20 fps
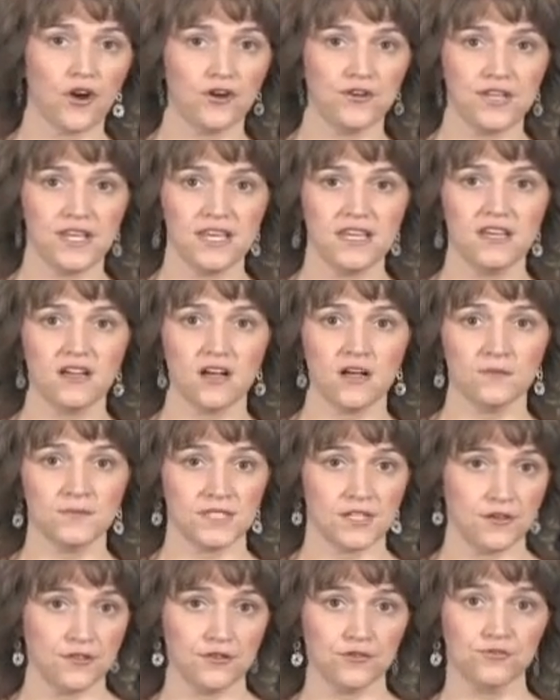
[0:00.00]
with
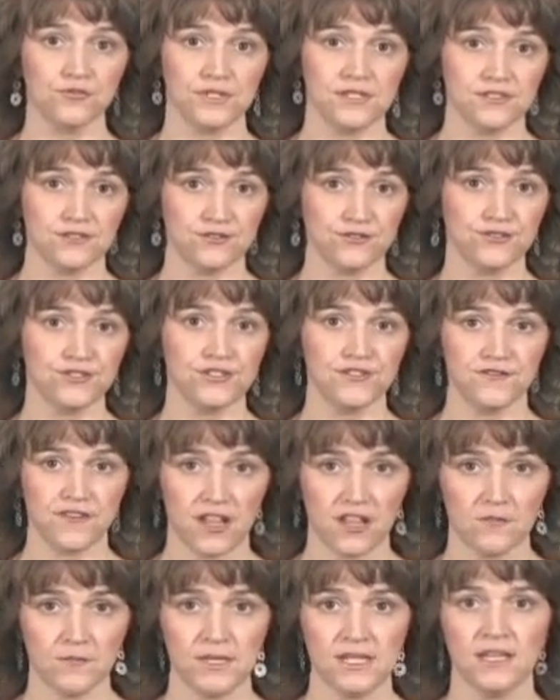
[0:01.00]
RDECOM's other research,
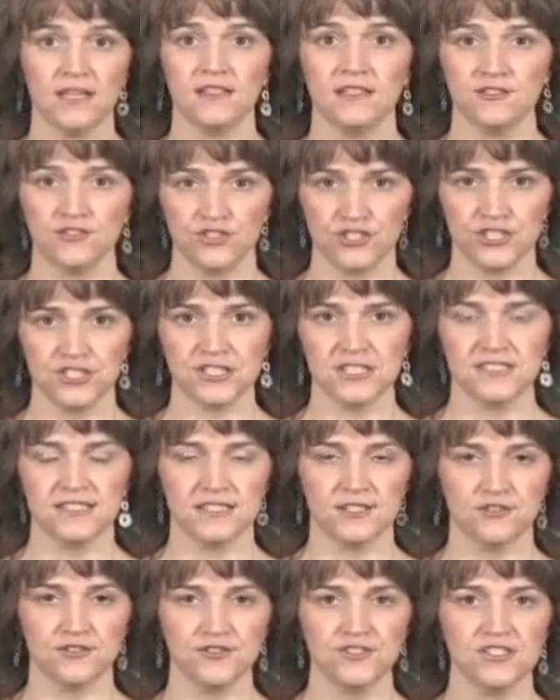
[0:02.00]
development, and engineering
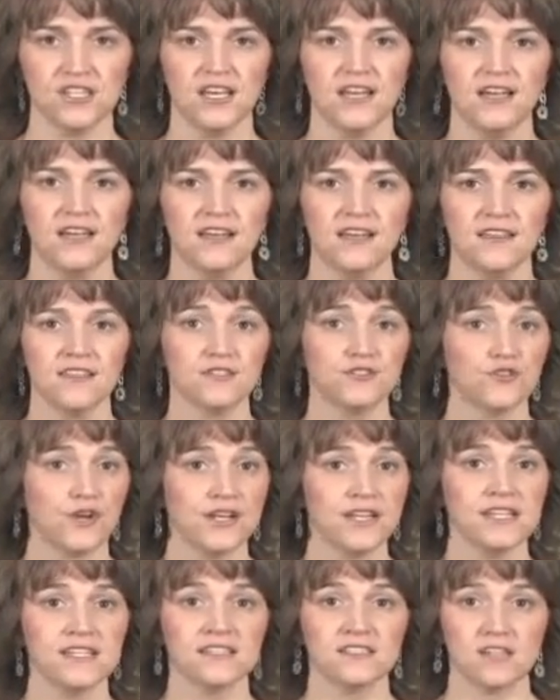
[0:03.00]
centers, the
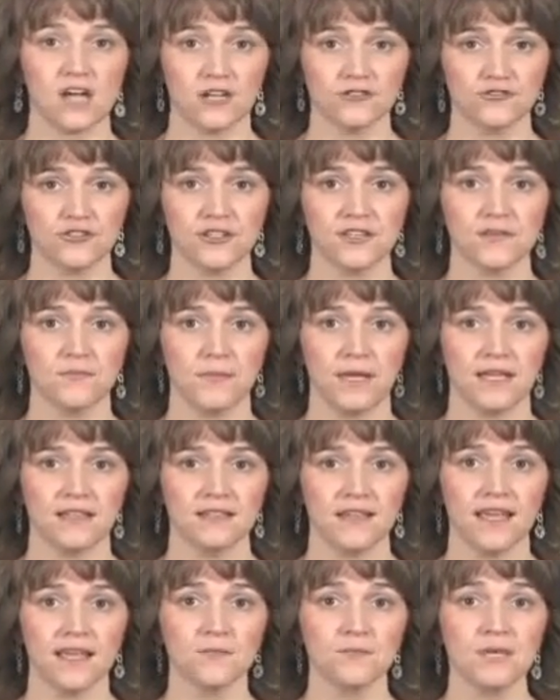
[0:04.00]
Training and Doctrine
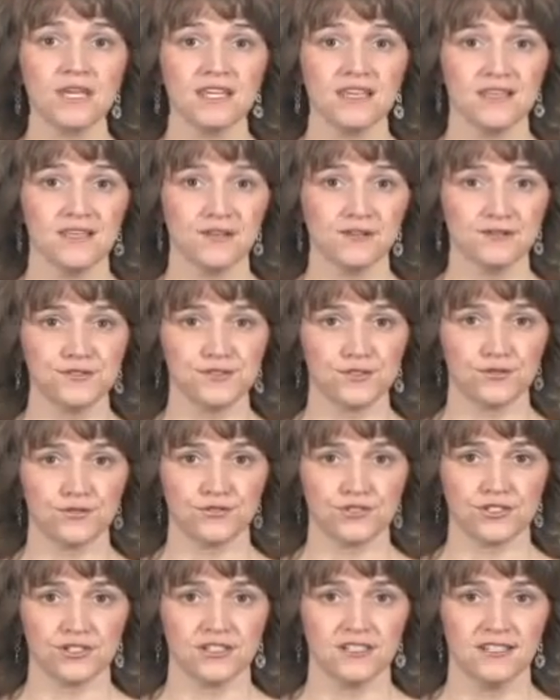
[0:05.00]
Command, and PEO
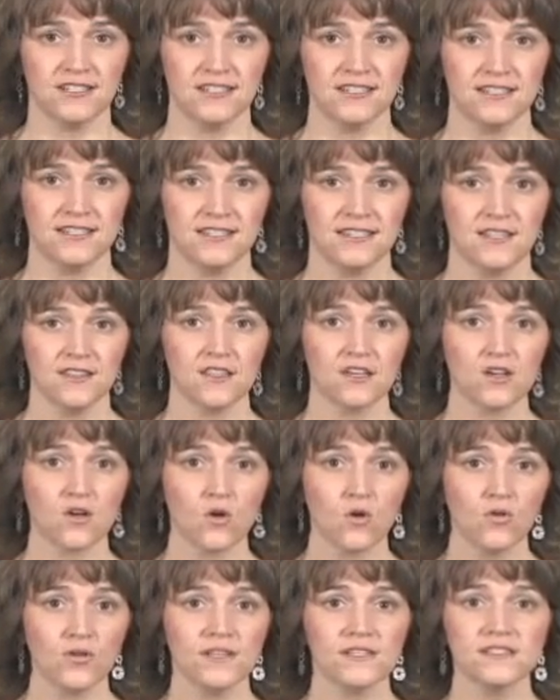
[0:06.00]
Soldier. The
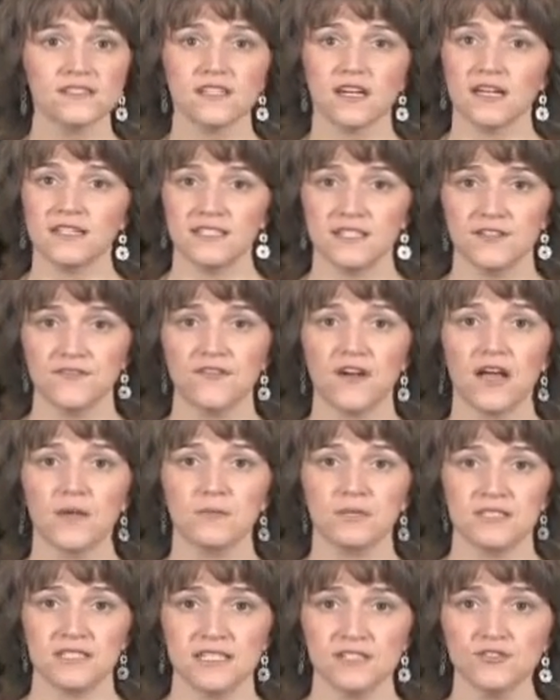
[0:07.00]
goal is to identify
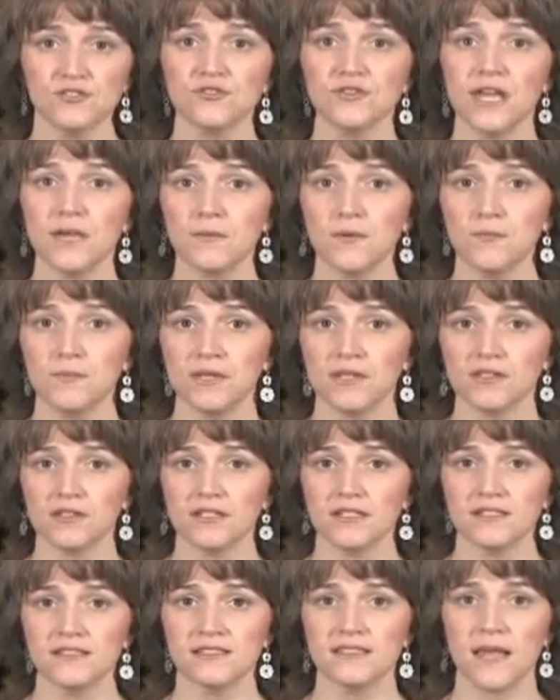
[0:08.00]
potential
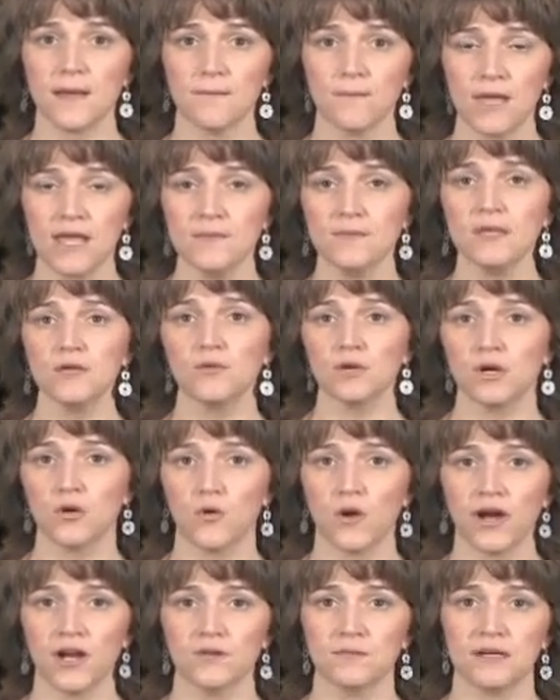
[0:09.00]
capabilities that may be
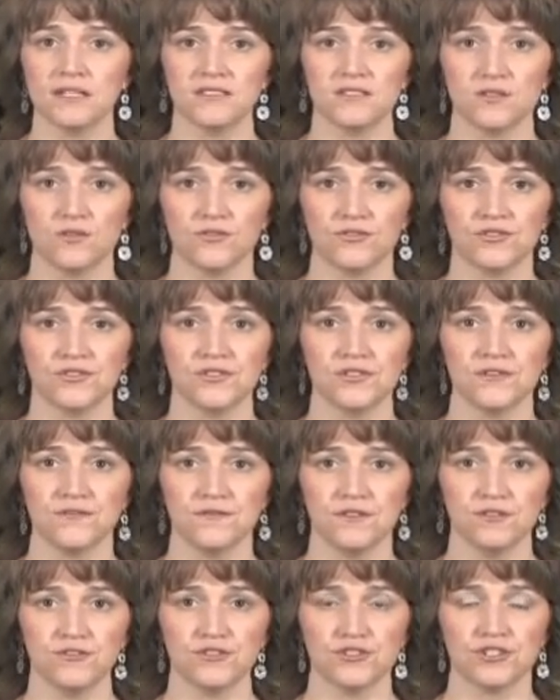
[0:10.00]
required by soldiers in the
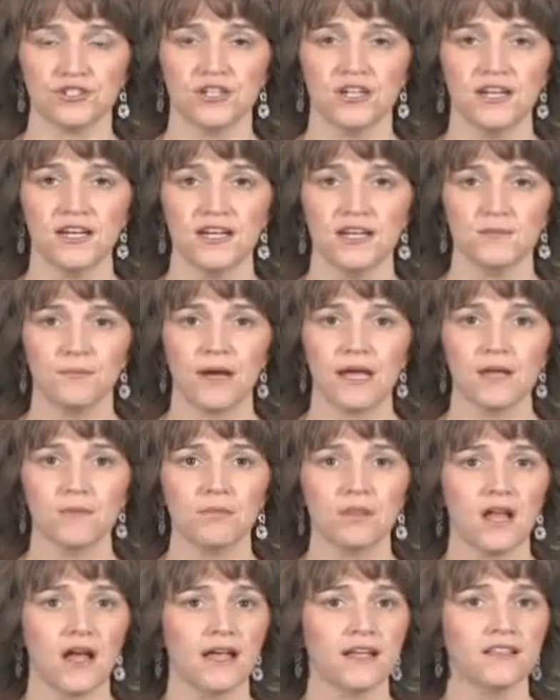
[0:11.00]
future by
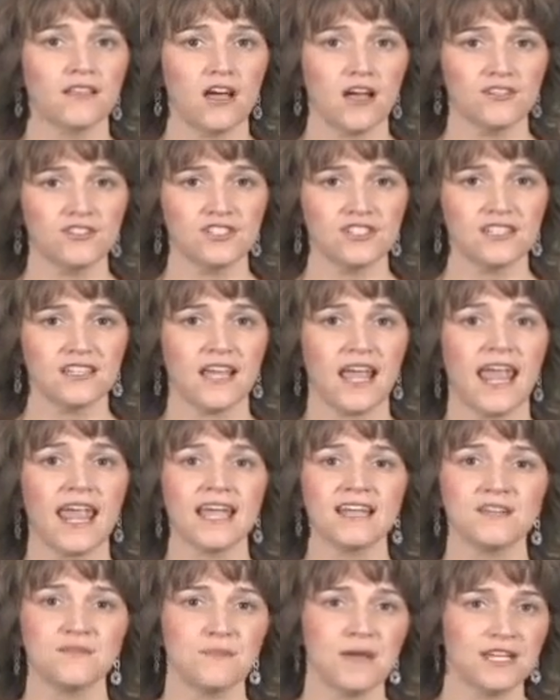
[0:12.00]
applying logic
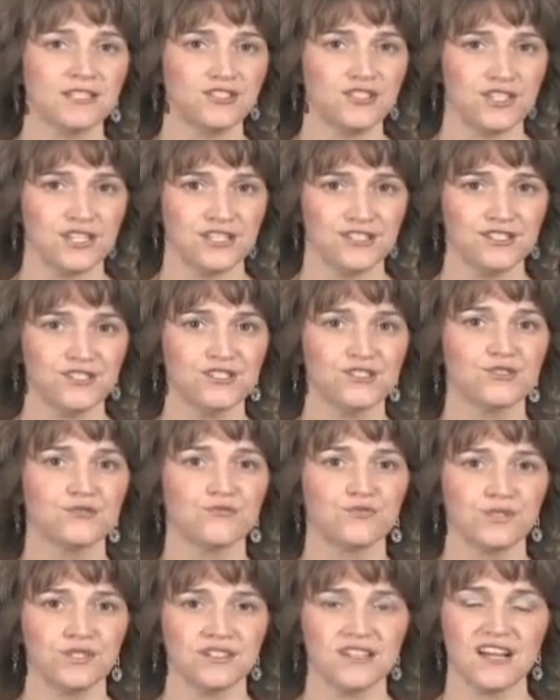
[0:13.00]
and imagination to
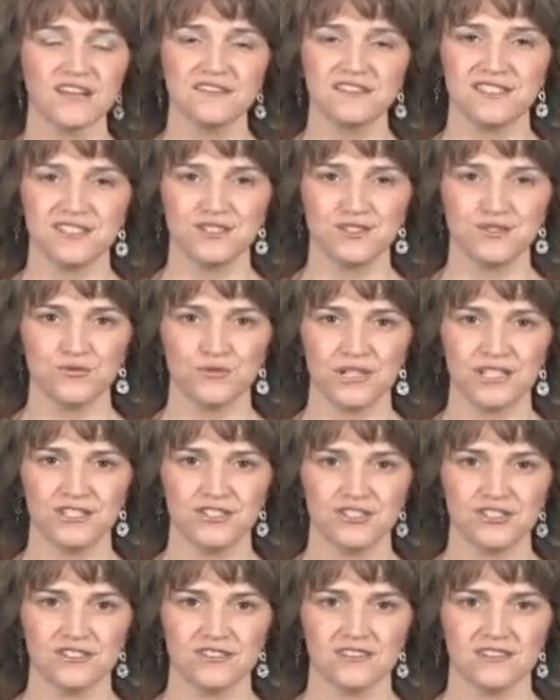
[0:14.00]
real-life
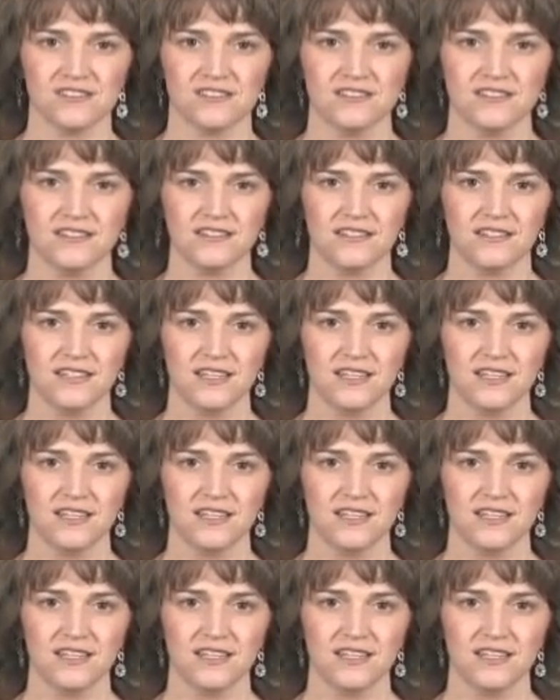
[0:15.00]
situations.